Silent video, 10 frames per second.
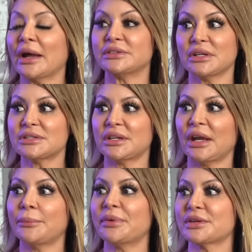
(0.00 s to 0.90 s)
I did it
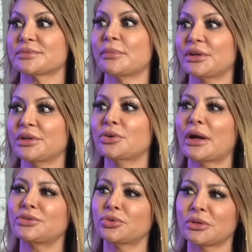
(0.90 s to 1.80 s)
today because, you know,
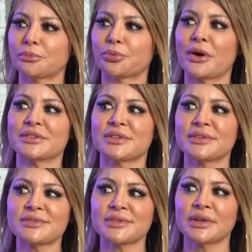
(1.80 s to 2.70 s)
I do it in
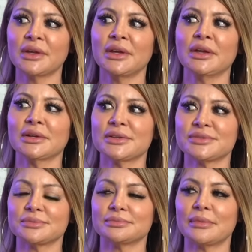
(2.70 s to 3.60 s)
process. Yeah, yeah.
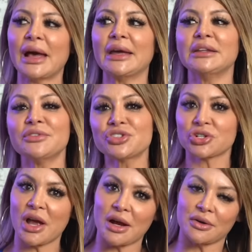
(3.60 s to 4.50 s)
Because... I live in
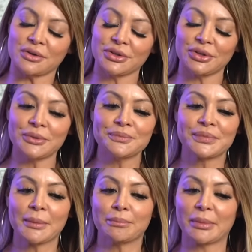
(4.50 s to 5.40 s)
Chicago, you know,
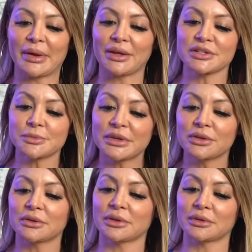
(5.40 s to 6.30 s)
but my husband,
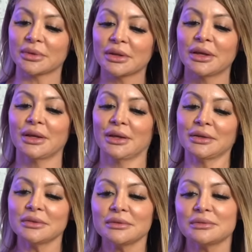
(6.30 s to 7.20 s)
you know,
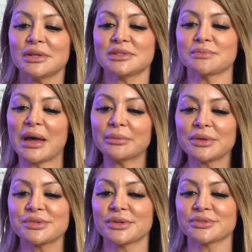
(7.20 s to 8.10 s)
his mom
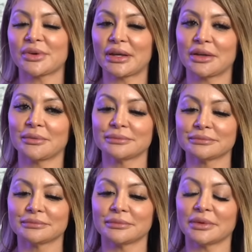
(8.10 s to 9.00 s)
lives here, so I come.
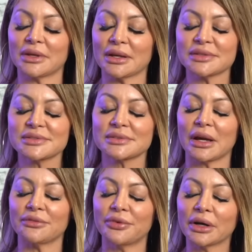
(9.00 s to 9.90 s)
Yes,
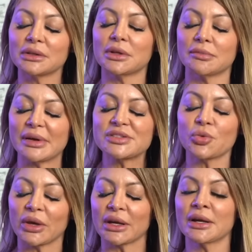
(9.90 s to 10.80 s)
I fucking love my
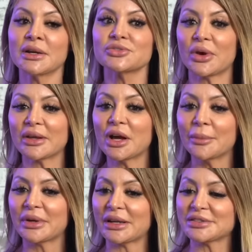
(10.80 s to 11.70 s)
suegra. So I
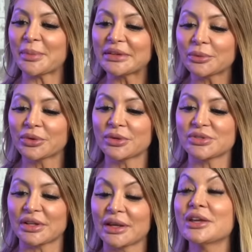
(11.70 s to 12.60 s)
come and I spend it with her.
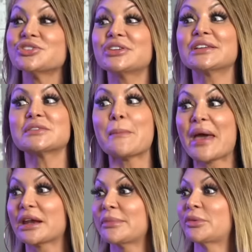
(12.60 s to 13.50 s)
And she's like, she gets
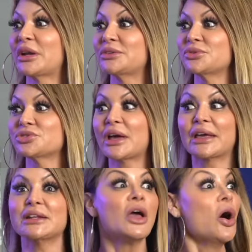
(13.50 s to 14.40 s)
mad at me when I do.
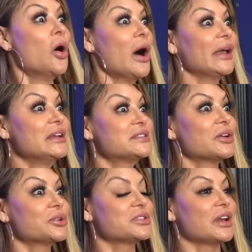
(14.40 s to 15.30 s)
I didn't
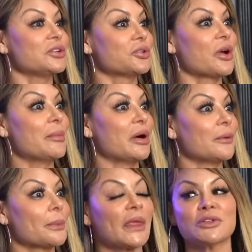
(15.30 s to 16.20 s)
tell her today, your grandma.
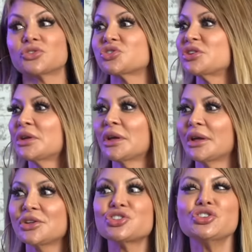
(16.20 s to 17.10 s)
So she
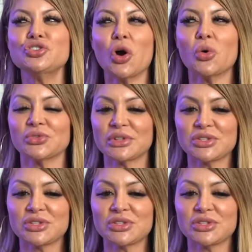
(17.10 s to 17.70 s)
knows.